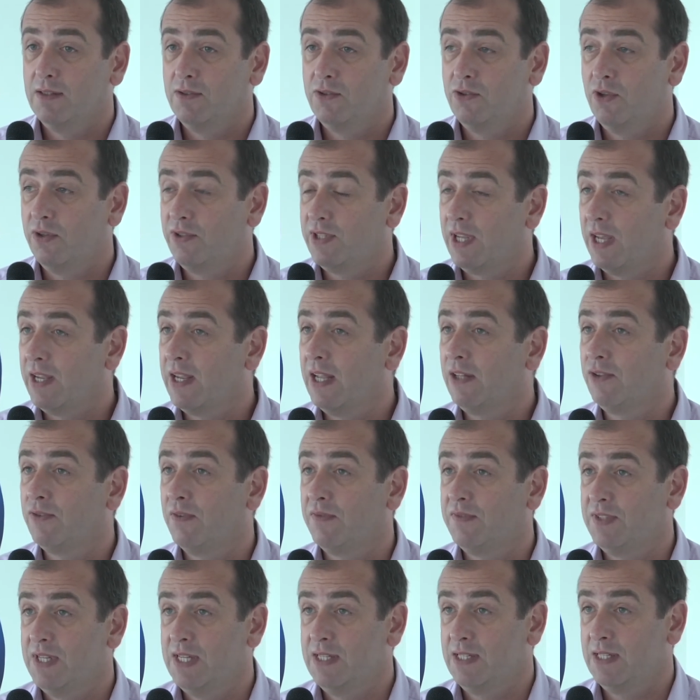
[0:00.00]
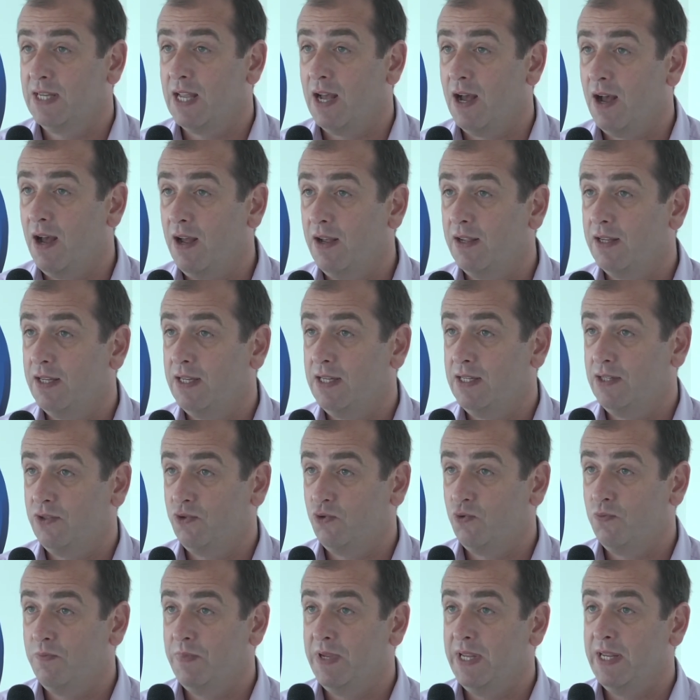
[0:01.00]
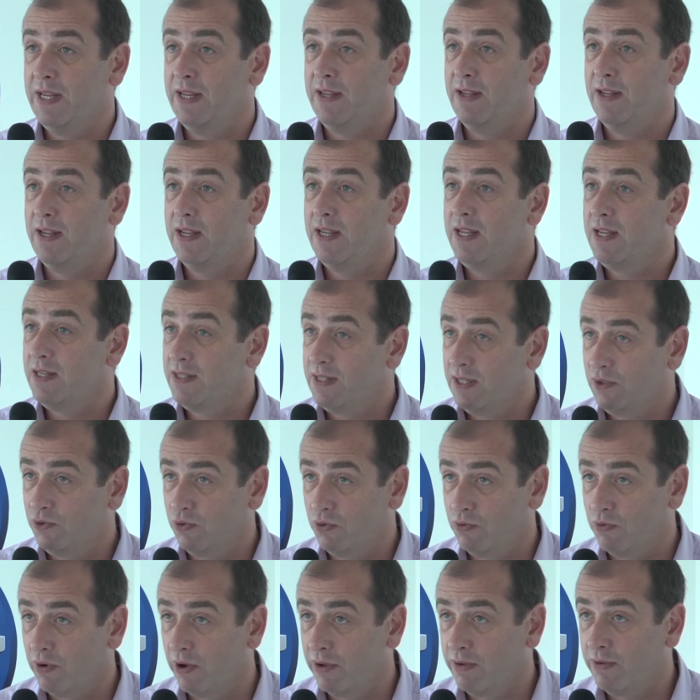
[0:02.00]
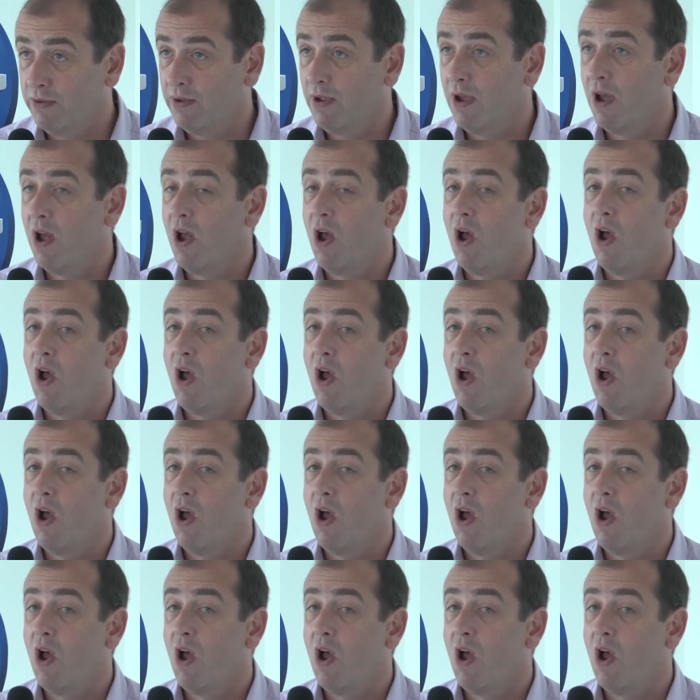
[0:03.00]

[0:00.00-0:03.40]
The target of this car is to be easy to run,